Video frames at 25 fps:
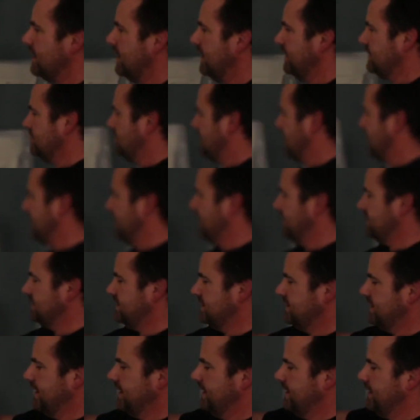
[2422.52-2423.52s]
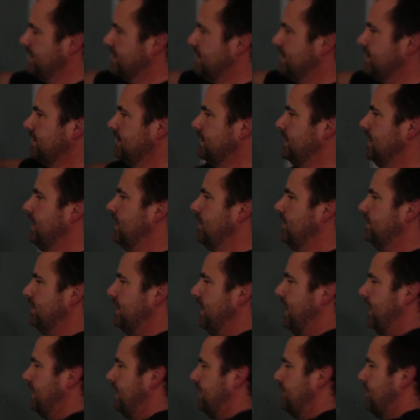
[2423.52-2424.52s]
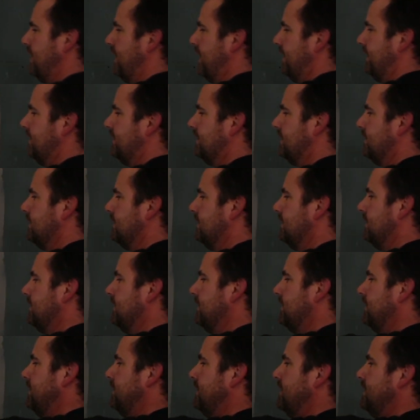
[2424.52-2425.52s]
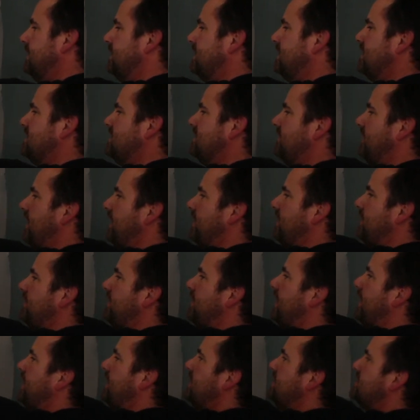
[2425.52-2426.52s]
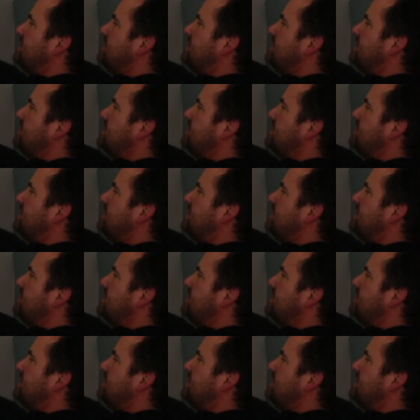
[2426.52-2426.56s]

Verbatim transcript: and try not to dig out any mud. Because if I do that, I